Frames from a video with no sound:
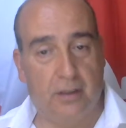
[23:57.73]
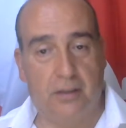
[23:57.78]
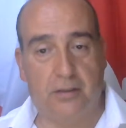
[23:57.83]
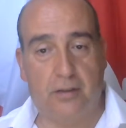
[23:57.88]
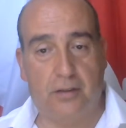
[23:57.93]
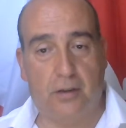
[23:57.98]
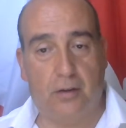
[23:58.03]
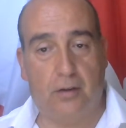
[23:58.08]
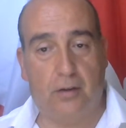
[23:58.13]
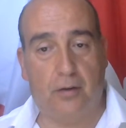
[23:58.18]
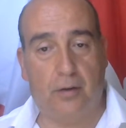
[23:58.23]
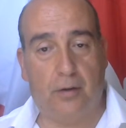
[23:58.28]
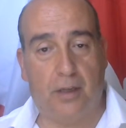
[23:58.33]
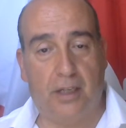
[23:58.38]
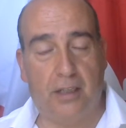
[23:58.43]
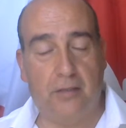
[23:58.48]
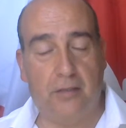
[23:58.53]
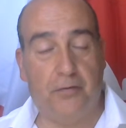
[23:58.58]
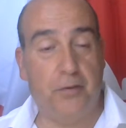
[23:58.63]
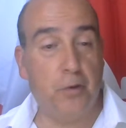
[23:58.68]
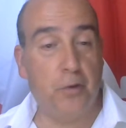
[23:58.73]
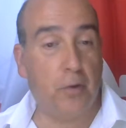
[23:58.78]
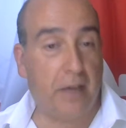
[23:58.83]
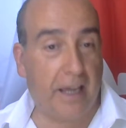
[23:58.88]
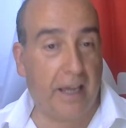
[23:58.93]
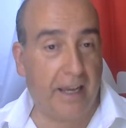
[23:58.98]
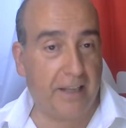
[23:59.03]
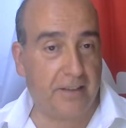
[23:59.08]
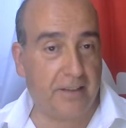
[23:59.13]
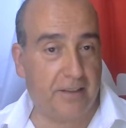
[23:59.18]
So in few
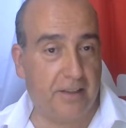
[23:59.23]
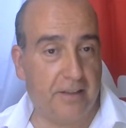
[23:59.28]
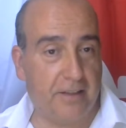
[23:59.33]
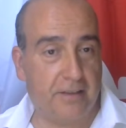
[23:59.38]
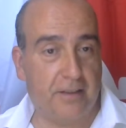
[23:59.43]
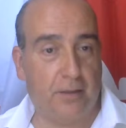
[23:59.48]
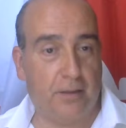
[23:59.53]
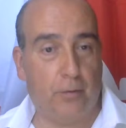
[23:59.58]
cases,